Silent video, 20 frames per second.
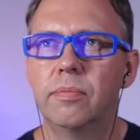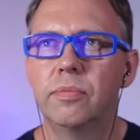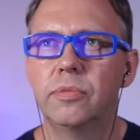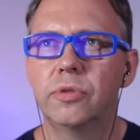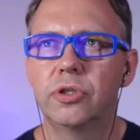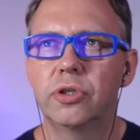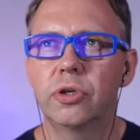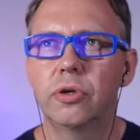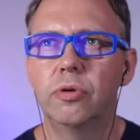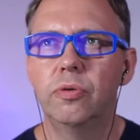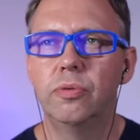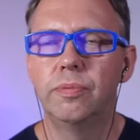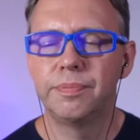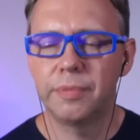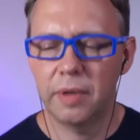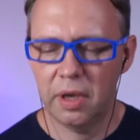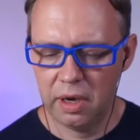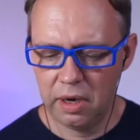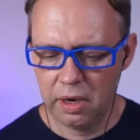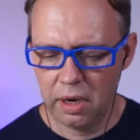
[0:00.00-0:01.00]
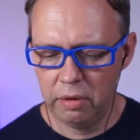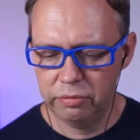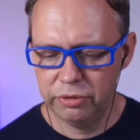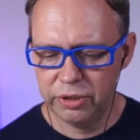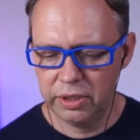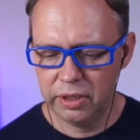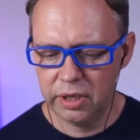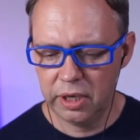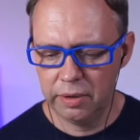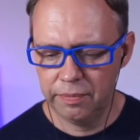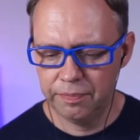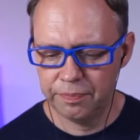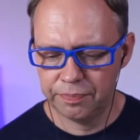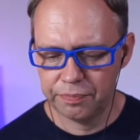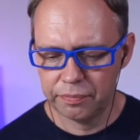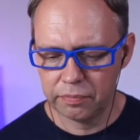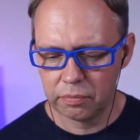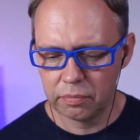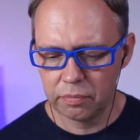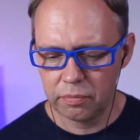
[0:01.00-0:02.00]
So I was thinking
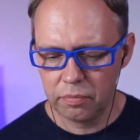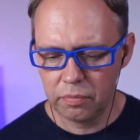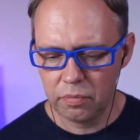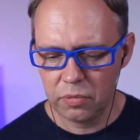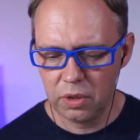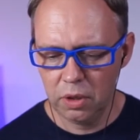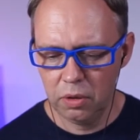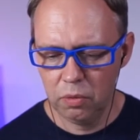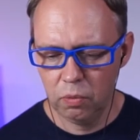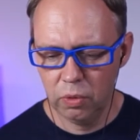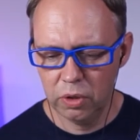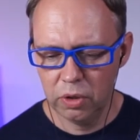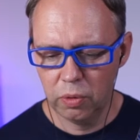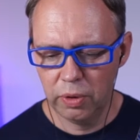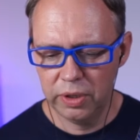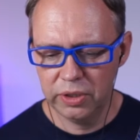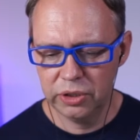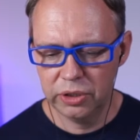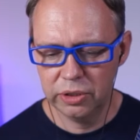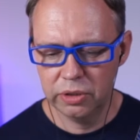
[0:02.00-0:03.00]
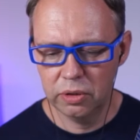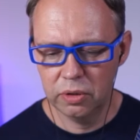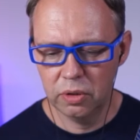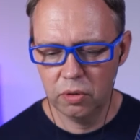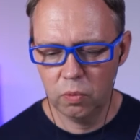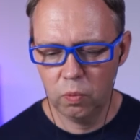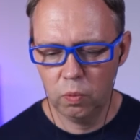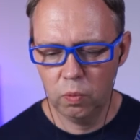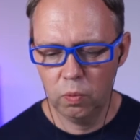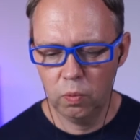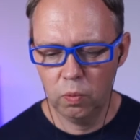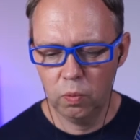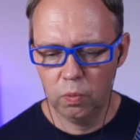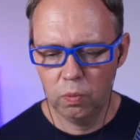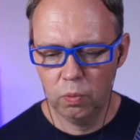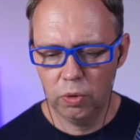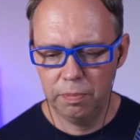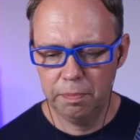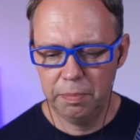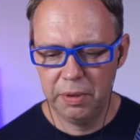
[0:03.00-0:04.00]
one question
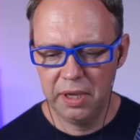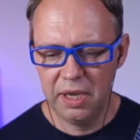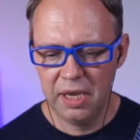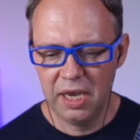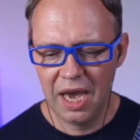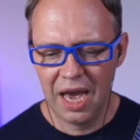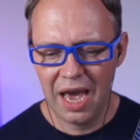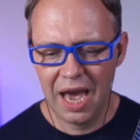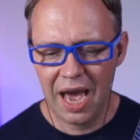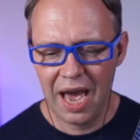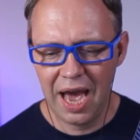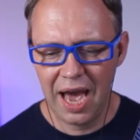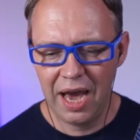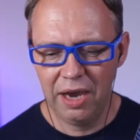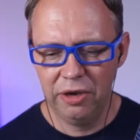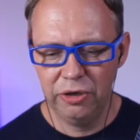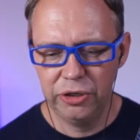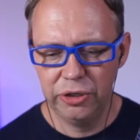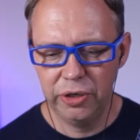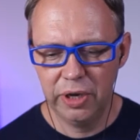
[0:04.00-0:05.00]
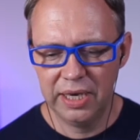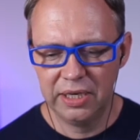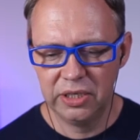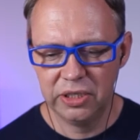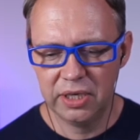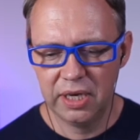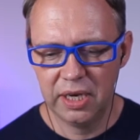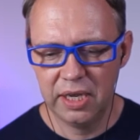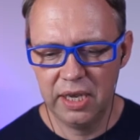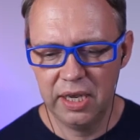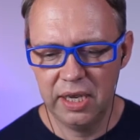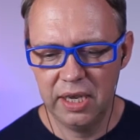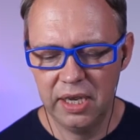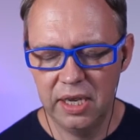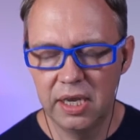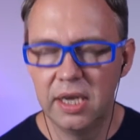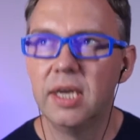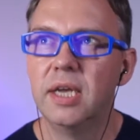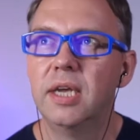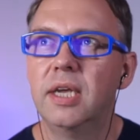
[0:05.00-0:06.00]
would be, how do you
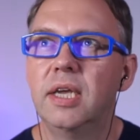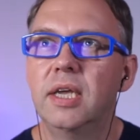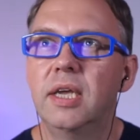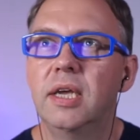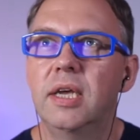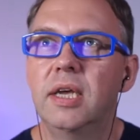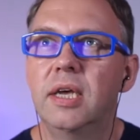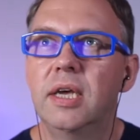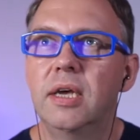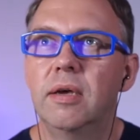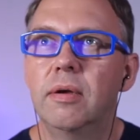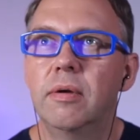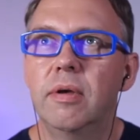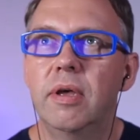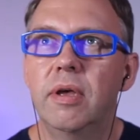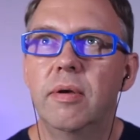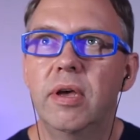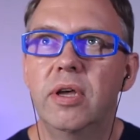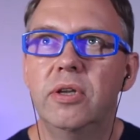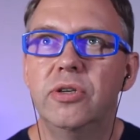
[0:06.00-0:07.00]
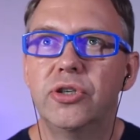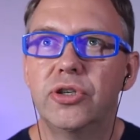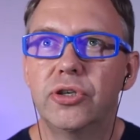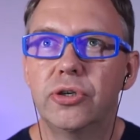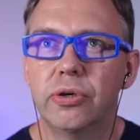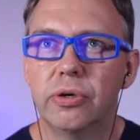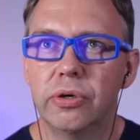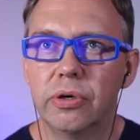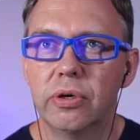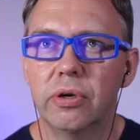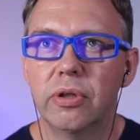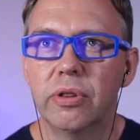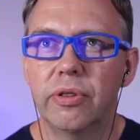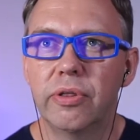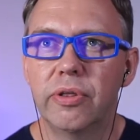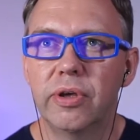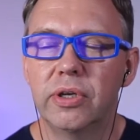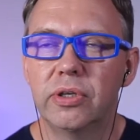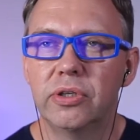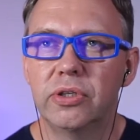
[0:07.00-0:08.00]
actually ensure
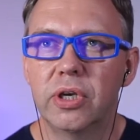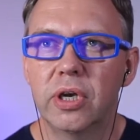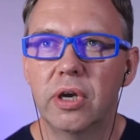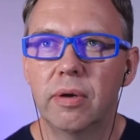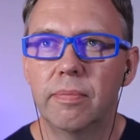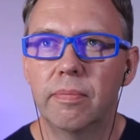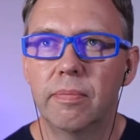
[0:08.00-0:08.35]
that